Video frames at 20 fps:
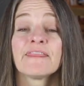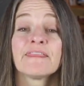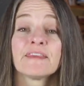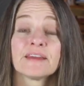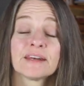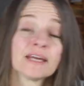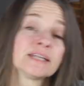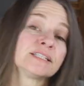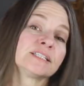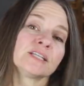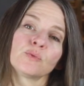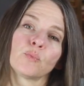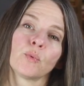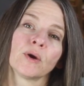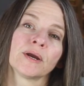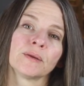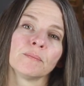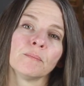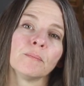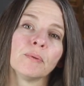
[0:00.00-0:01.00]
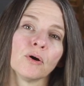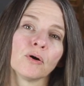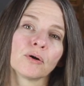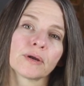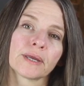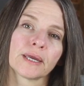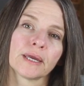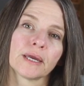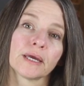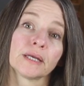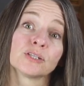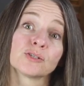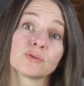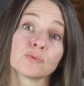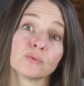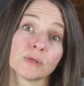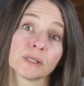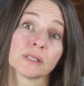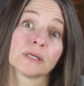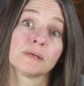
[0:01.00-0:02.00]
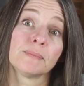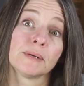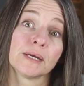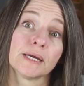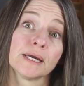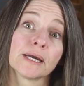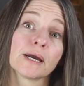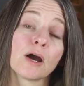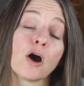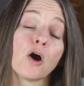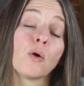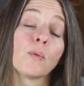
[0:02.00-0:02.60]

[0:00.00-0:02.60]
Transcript: Then I did one in bulky and it's really big.